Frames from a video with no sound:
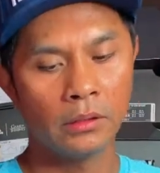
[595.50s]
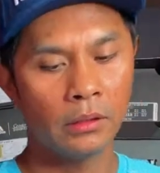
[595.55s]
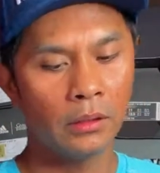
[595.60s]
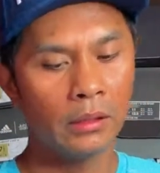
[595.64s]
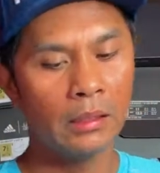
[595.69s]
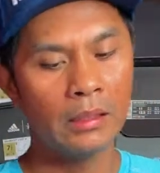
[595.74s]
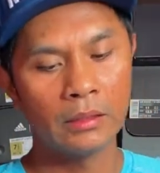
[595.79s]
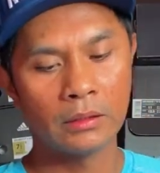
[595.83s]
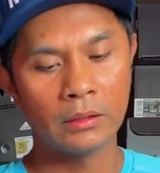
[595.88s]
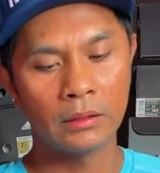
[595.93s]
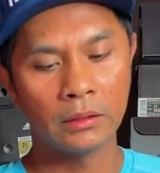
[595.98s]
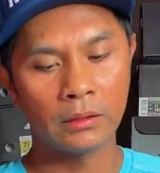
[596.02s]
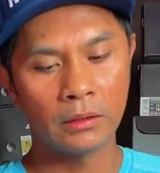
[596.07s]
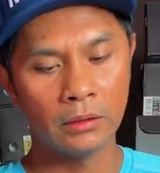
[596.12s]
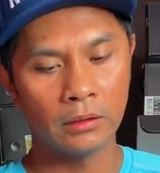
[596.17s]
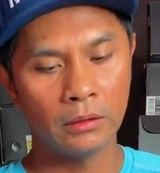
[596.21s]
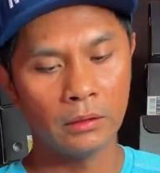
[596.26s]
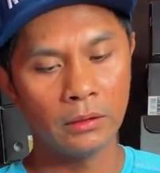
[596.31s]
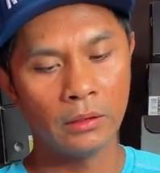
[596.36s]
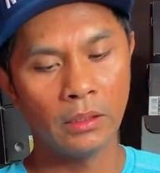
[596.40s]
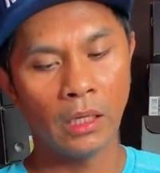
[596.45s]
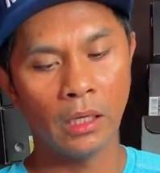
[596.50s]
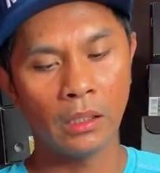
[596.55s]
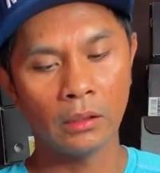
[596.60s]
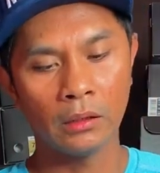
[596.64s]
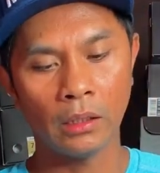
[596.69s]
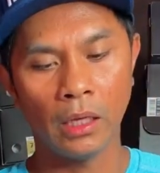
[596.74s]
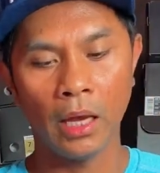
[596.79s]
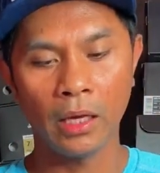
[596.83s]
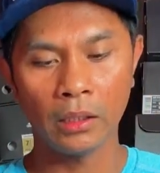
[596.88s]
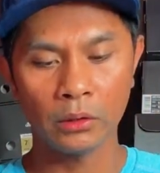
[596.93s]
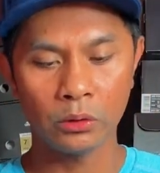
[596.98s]
it's not
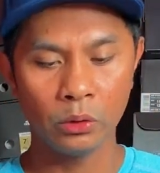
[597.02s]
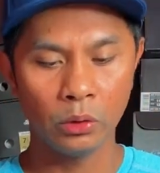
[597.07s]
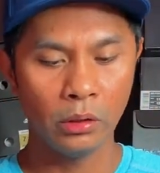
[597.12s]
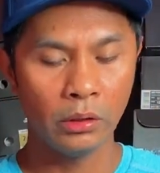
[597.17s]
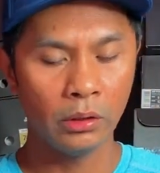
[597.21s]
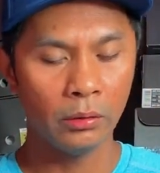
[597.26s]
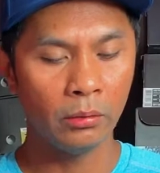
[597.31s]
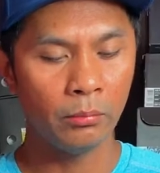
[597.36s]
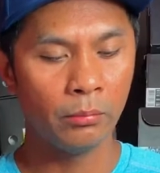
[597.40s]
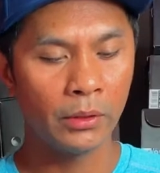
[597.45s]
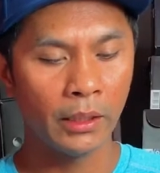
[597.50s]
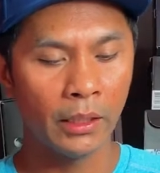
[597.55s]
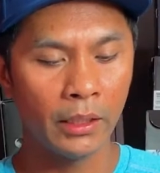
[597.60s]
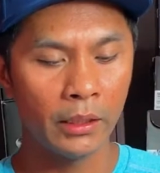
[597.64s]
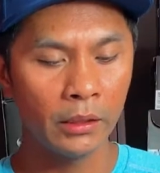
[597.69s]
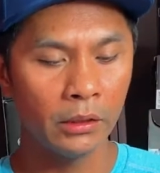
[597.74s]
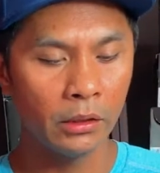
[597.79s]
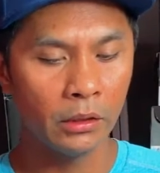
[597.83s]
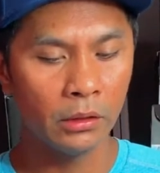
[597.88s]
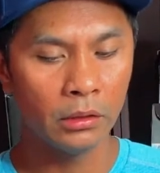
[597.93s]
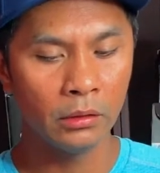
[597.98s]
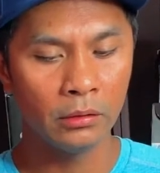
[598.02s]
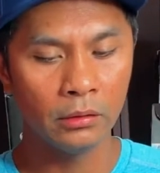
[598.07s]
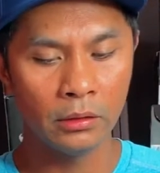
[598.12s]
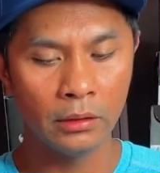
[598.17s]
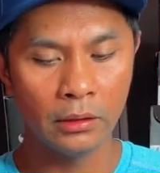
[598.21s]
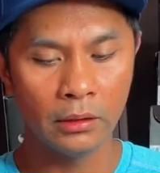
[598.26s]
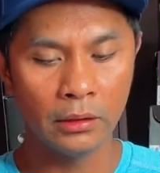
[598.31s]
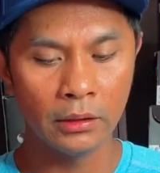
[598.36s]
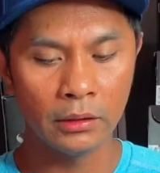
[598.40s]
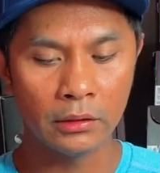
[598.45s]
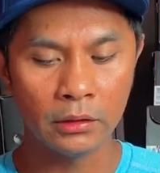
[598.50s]
actually brand new,
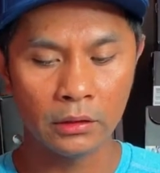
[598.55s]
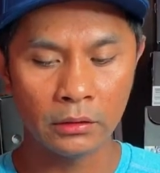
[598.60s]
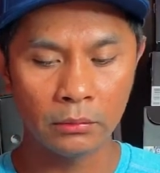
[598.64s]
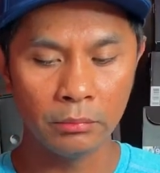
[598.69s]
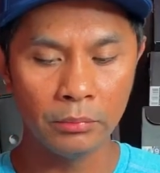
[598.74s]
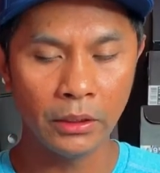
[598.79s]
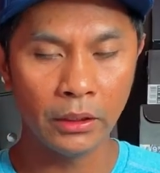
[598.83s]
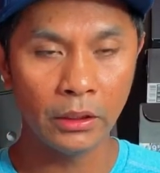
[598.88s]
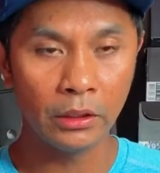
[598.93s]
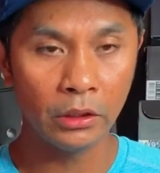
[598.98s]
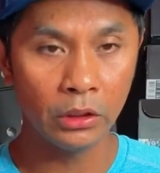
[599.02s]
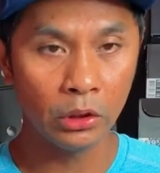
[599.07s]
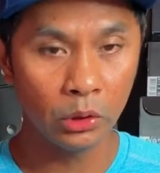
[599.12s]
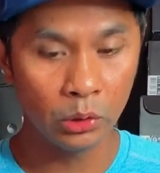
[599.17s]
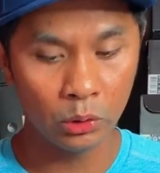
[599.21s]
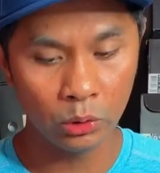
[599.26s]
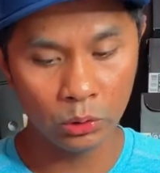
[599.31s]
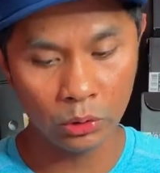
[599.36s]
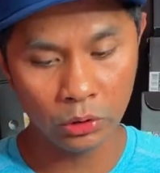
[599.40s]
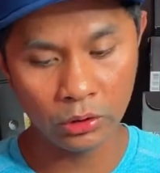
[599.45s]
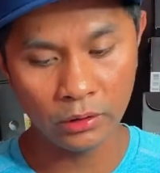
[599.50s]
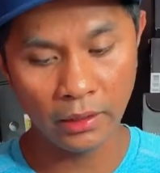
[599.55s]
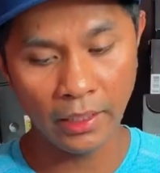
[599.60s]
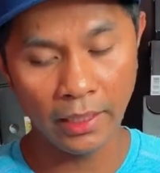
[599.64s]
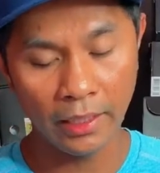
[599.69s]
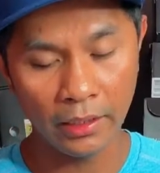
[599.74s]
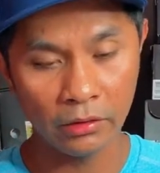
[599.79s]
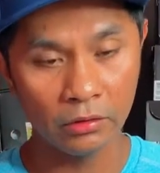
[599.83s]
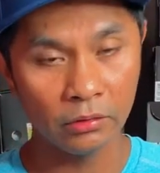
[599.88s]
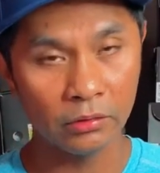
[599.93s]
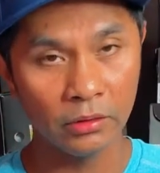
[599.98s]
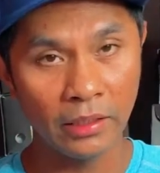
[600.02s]
it's been used
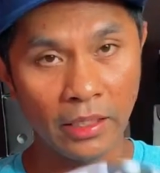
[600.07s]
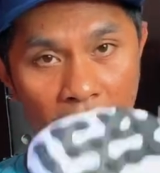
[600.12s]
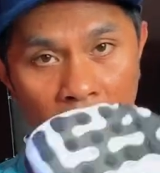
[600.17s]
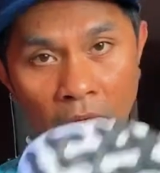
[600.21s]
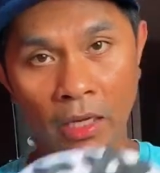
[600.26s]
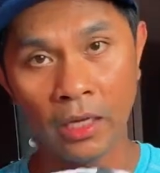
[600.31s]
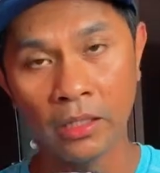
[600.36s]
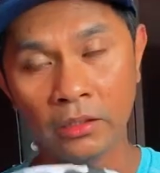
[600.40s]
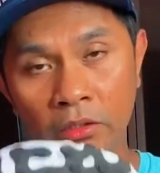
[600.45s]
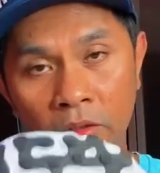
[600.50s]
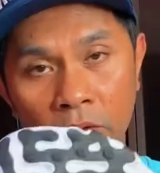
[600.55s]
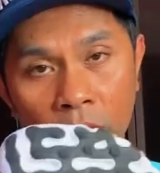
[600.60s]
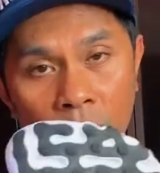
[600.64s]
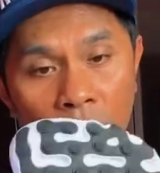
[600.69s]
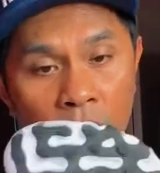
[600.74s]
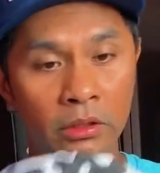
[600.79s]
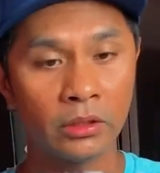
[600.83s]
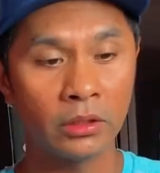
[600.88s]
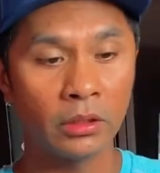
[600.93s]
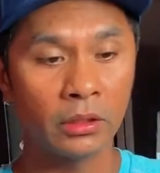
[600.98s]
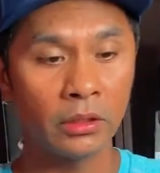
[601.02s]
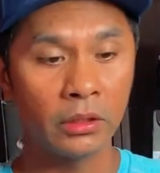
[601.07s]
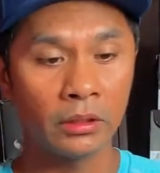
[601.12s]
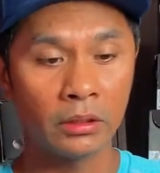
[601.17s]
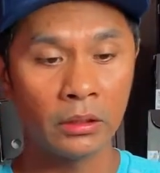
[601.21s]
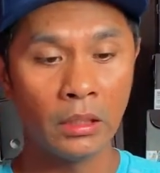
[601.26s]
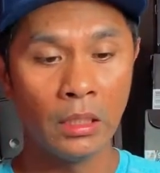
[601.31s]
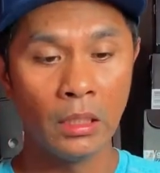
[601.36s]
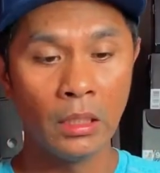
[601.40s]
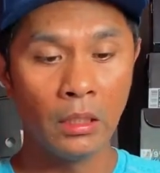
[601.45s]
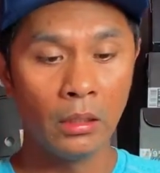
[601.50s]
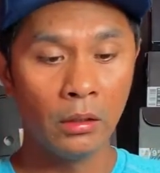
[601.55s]
and they had to return
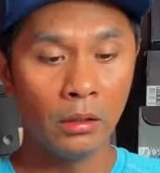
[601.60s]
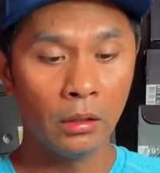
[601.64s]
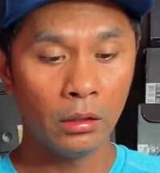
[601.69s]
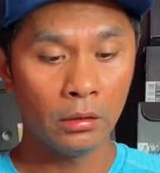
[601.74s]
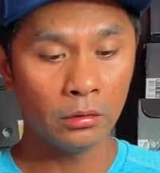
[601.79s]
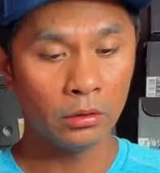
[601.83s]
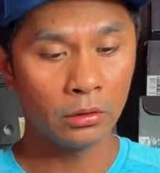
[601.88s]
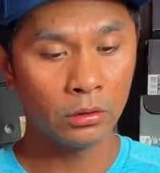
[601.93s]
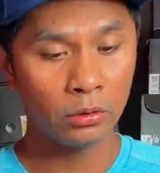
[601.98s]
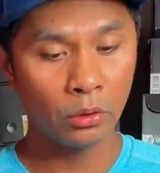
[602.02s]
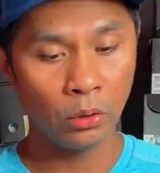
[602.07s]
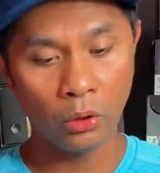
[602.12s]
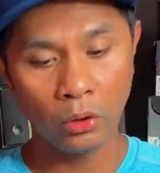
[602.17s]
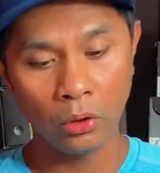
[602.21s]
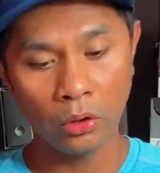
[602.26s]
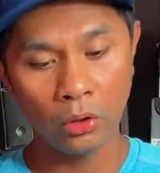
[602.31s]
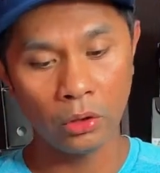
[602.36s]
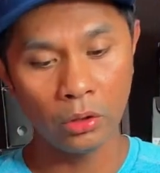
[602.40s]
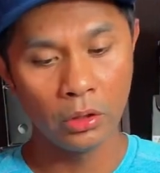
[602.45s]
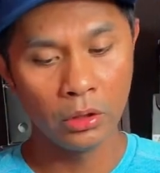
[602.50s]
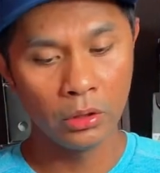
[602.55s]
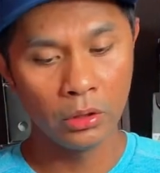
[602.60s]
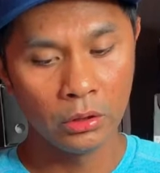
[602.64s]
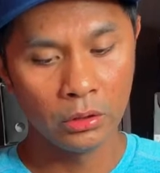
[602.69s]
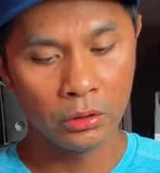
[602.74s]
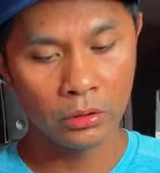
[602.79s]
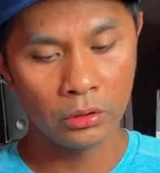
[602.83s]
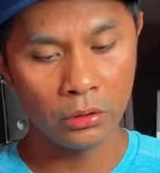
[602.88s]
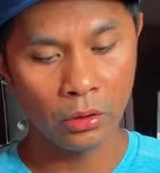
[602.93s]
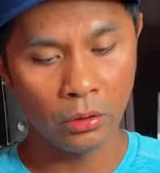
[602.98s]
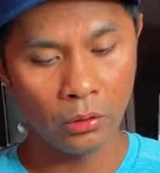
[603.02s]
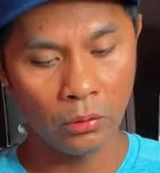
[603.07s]
it in store.
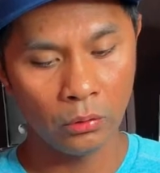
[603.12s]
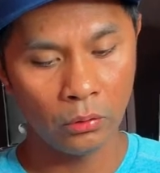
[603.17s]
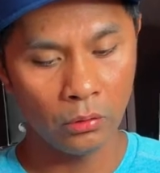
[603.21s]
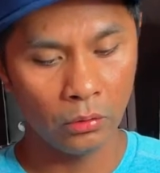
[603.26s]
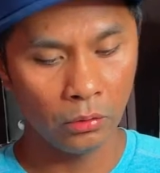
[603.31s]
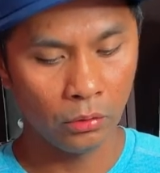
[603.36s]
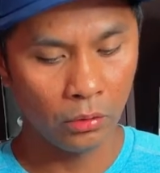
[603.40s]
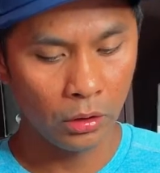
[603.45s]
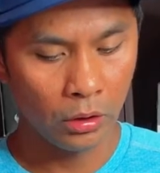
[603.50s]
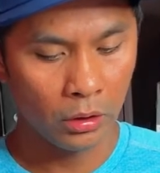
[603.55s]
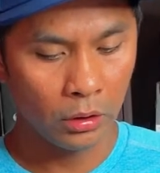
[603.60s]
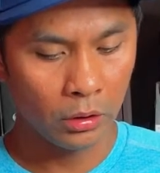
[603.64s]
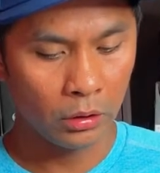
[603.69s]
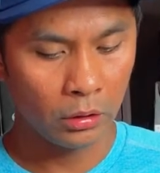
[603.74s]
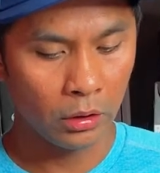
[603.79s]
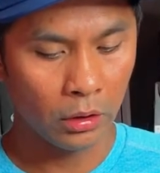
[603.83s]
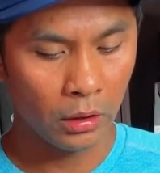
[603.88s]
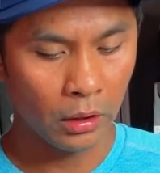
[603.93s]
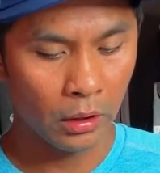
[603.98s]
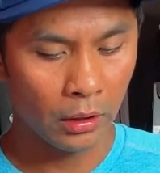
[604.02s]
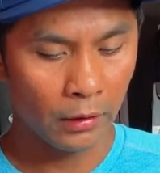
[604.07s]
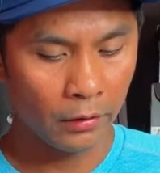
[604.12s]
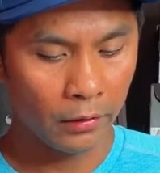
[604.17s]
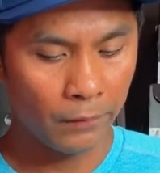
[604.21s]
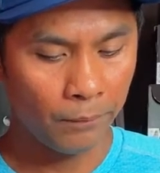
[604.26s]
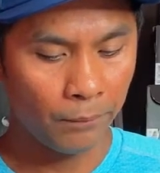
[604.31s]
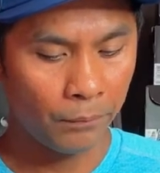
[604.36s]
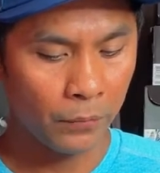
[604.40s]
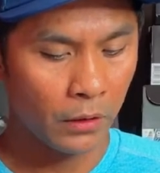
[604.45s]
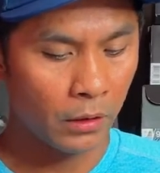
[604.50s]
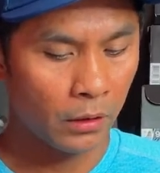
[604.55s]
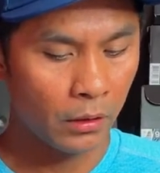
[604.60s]
So the
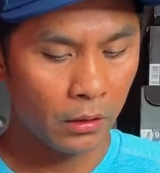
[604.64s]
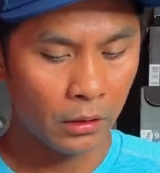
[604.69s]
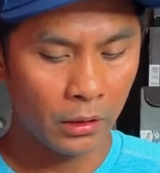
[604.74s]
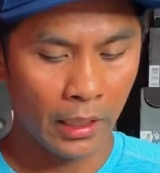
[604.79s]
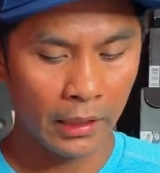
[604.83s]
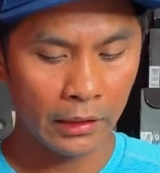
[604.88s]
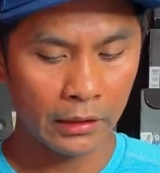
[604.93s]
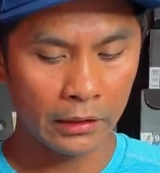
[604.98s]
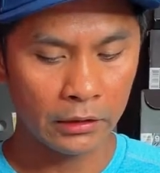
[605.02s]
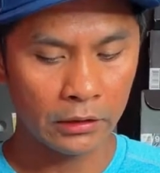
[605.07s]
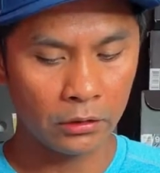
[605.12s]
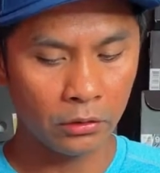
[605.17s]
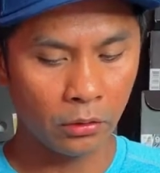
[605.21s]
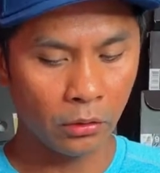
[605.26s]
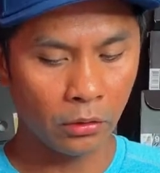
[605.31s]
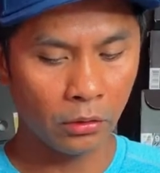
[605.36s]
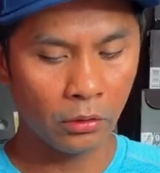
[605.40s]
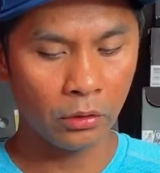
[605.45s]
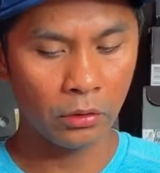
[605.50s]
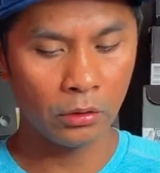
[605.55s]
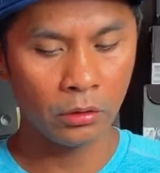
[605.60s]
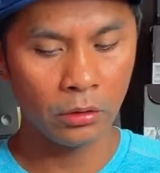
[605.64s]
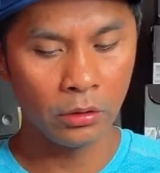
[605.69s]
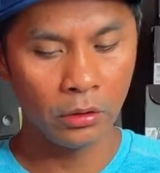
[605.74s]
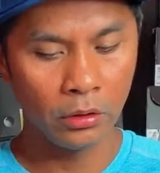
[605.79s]
Nike store